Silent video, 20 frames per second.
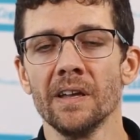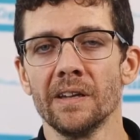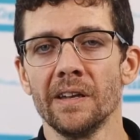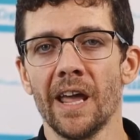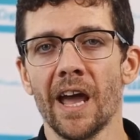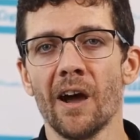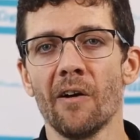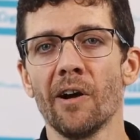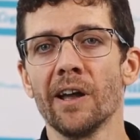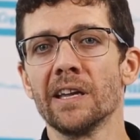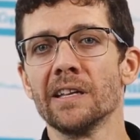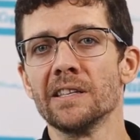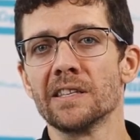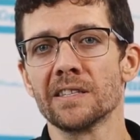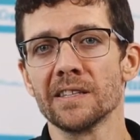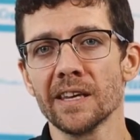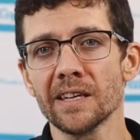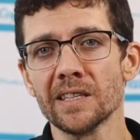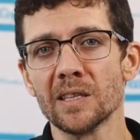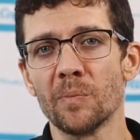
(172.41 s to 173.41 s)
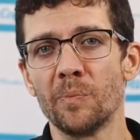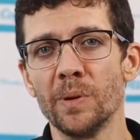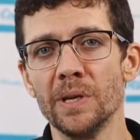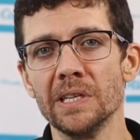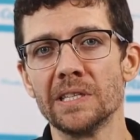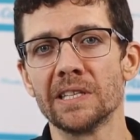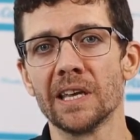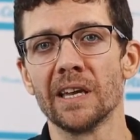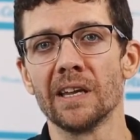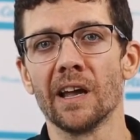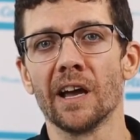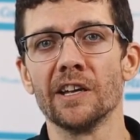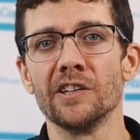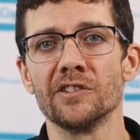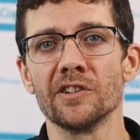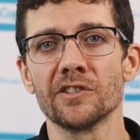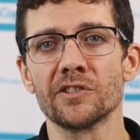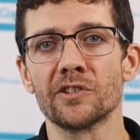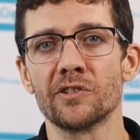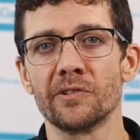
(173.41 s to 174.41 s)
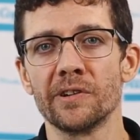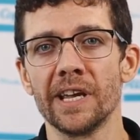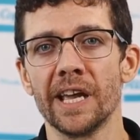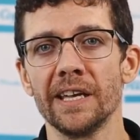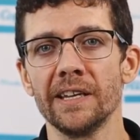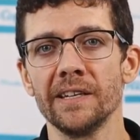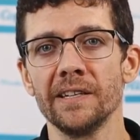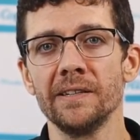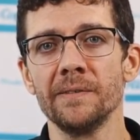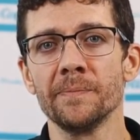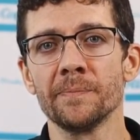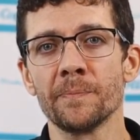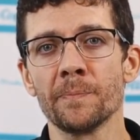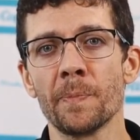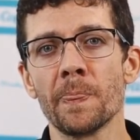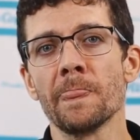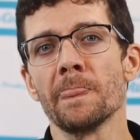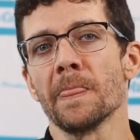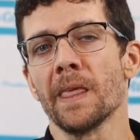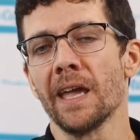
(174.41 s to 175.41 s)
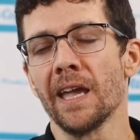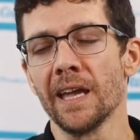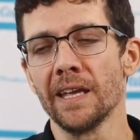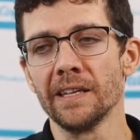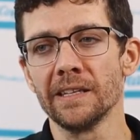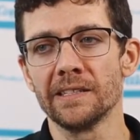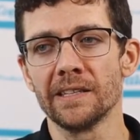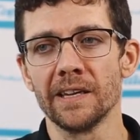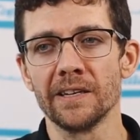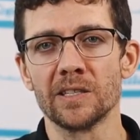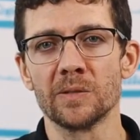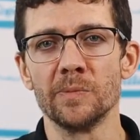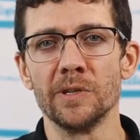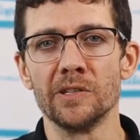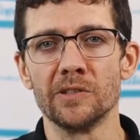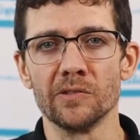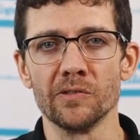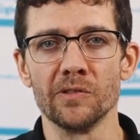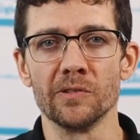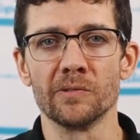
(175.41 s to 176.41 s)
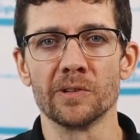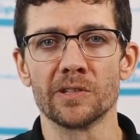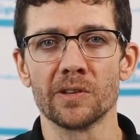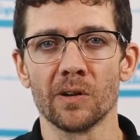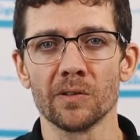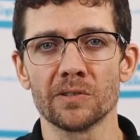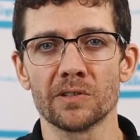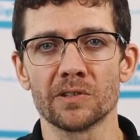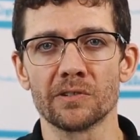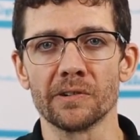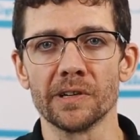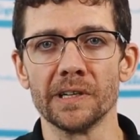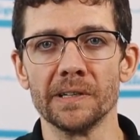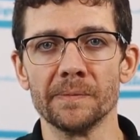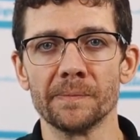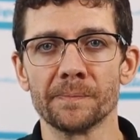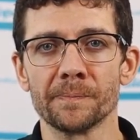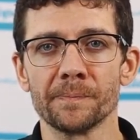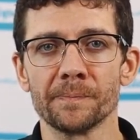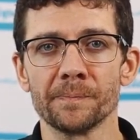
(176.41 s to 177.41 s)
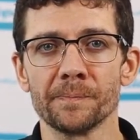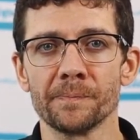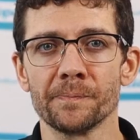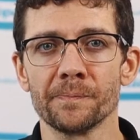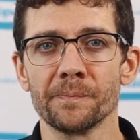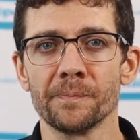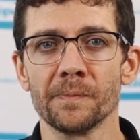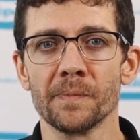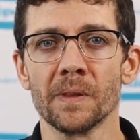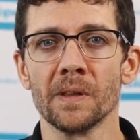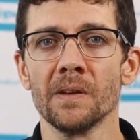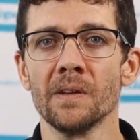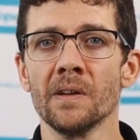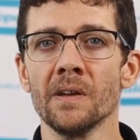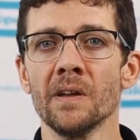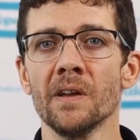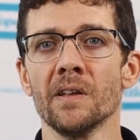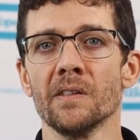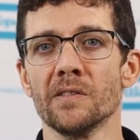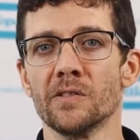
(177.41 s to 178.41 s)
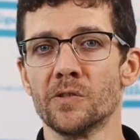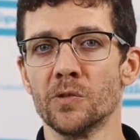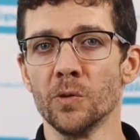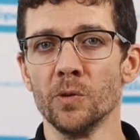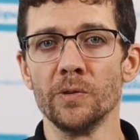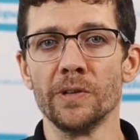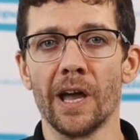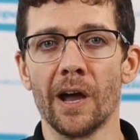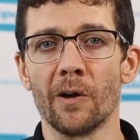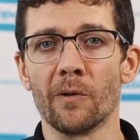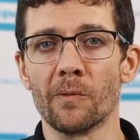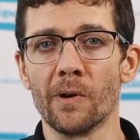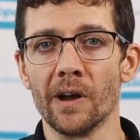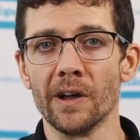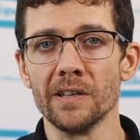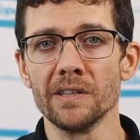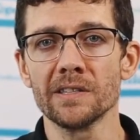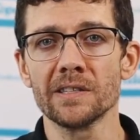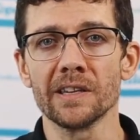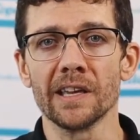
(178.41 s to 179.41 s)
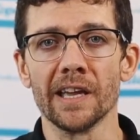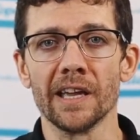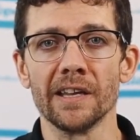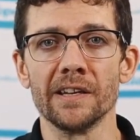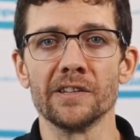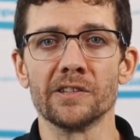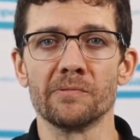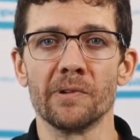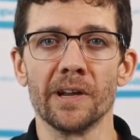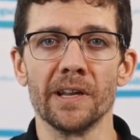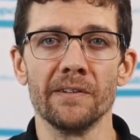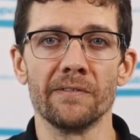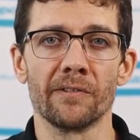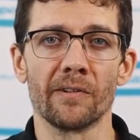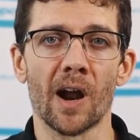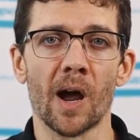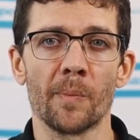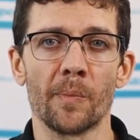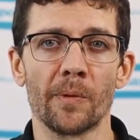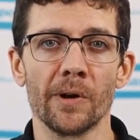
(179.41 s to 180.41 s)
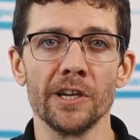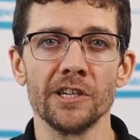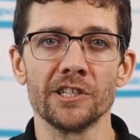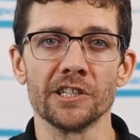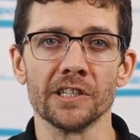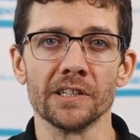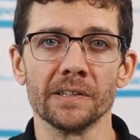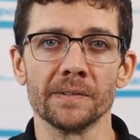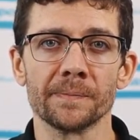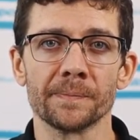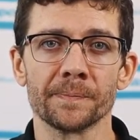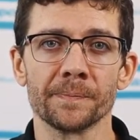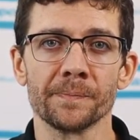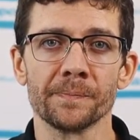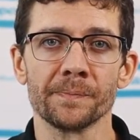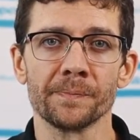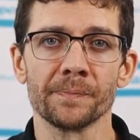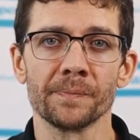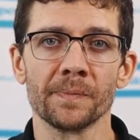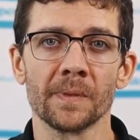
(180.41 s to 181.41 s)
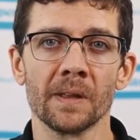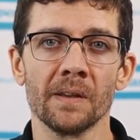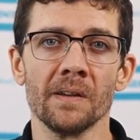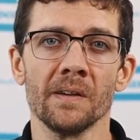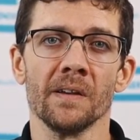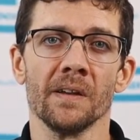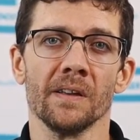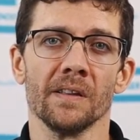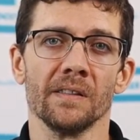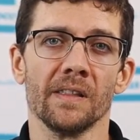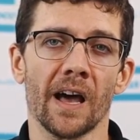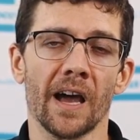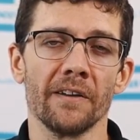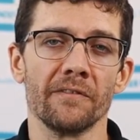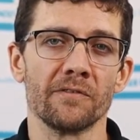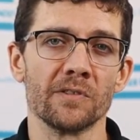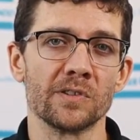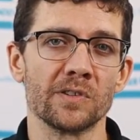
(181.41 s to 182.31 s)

Now I can select the PSET I just created and it takes me to the results screen. The tool now runs and is ready for operation. Live